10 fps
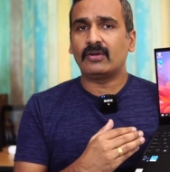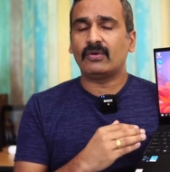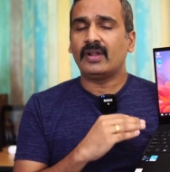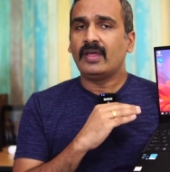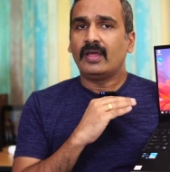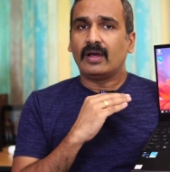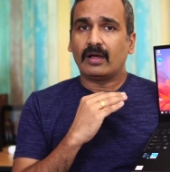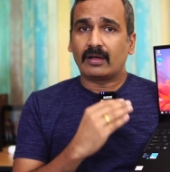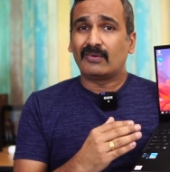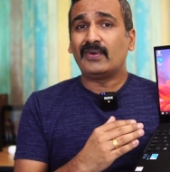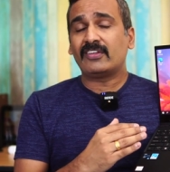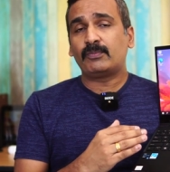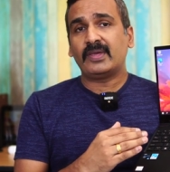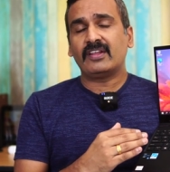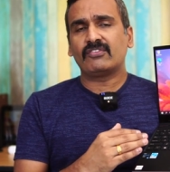good, good
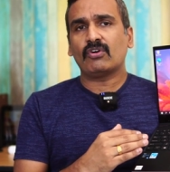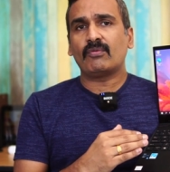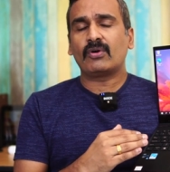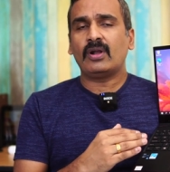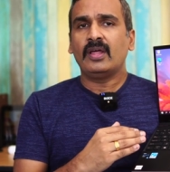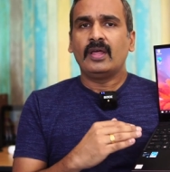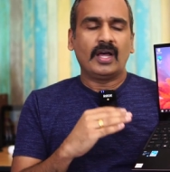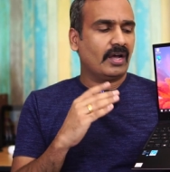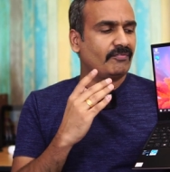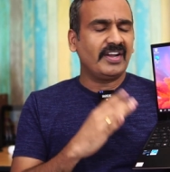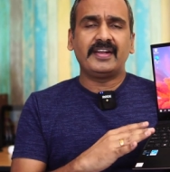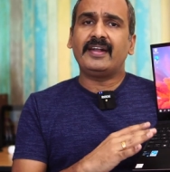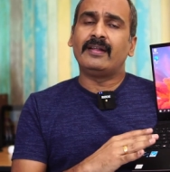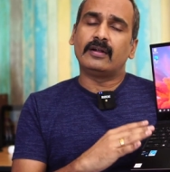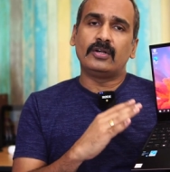experience overall. We
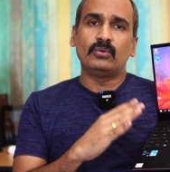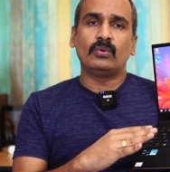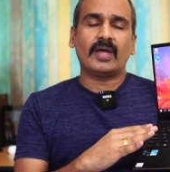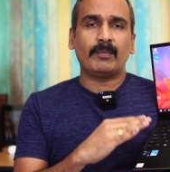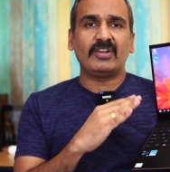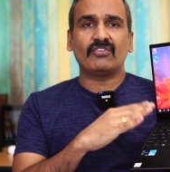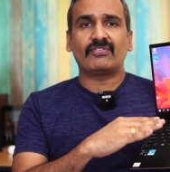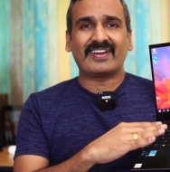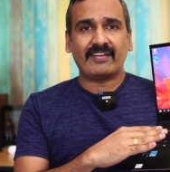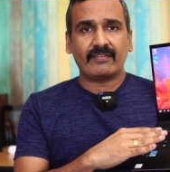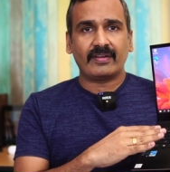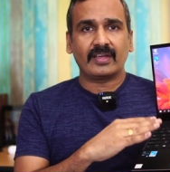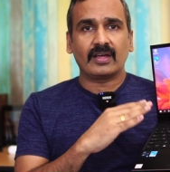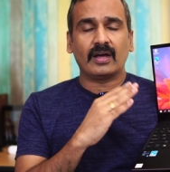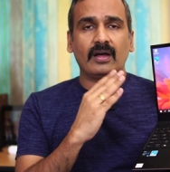did do a bit of
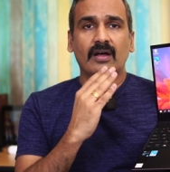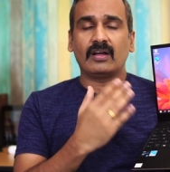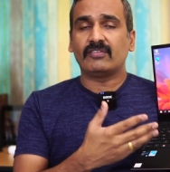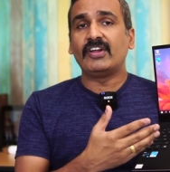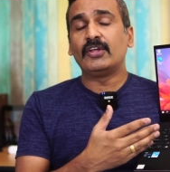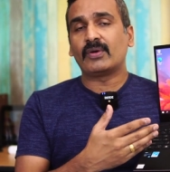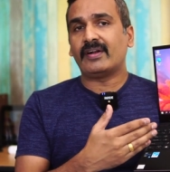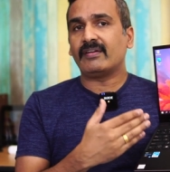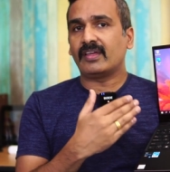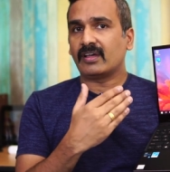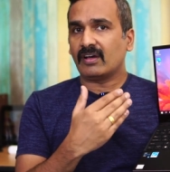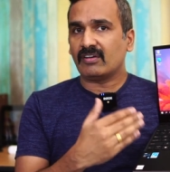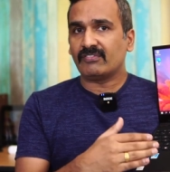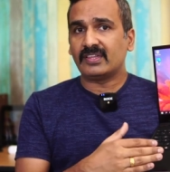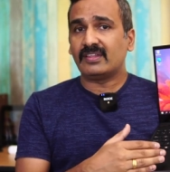rendering, video rendering
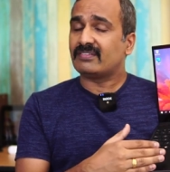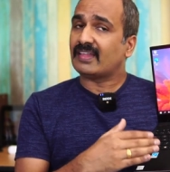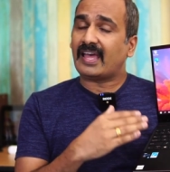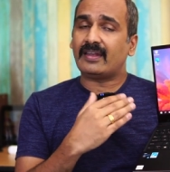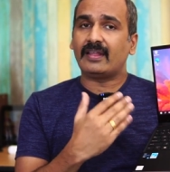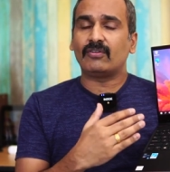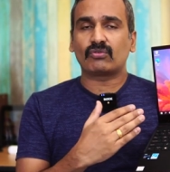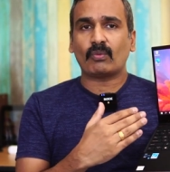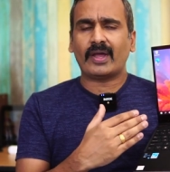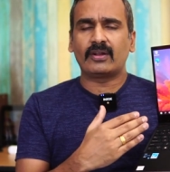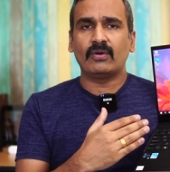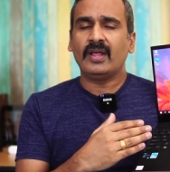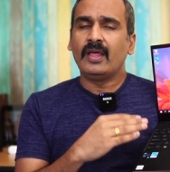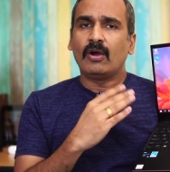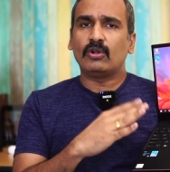with this, and it was quite
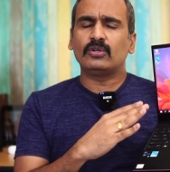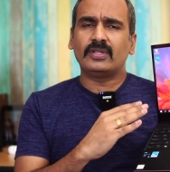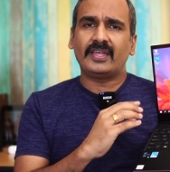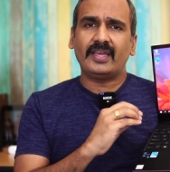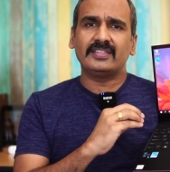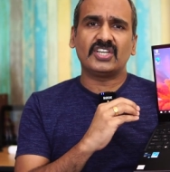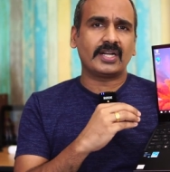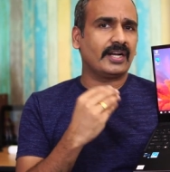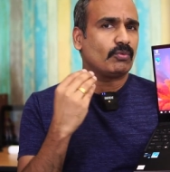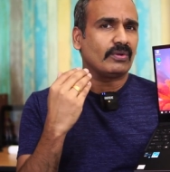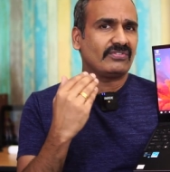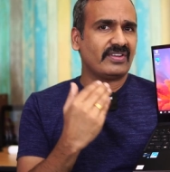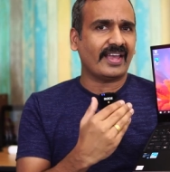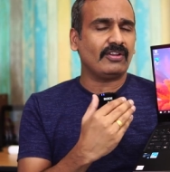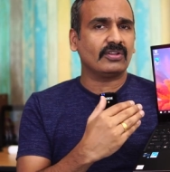good, although the heat generated was
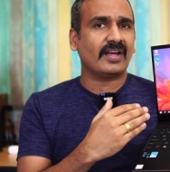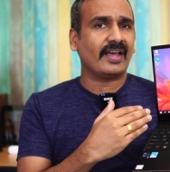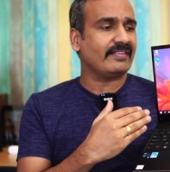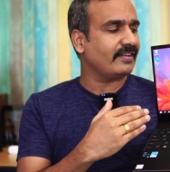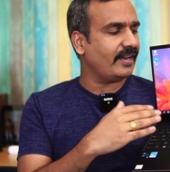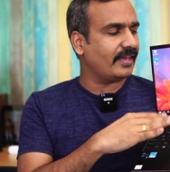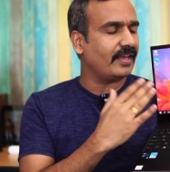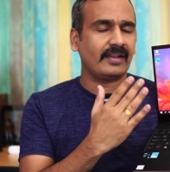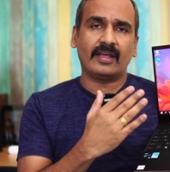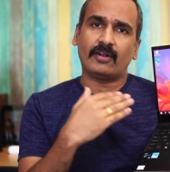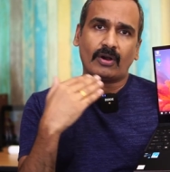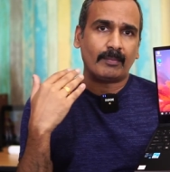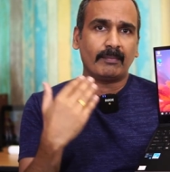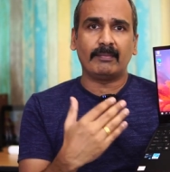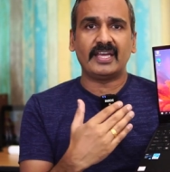slightly on the high side. Again, not a
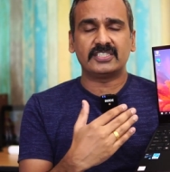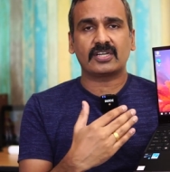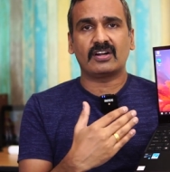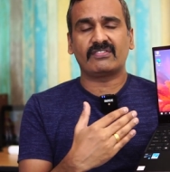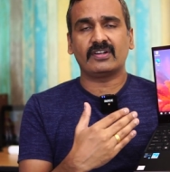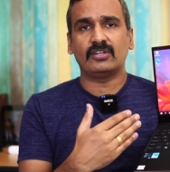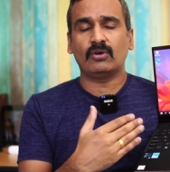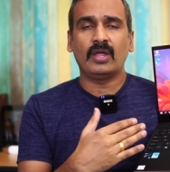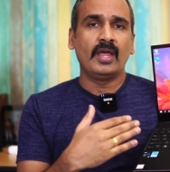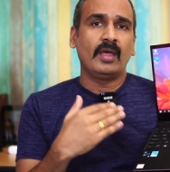major concern though,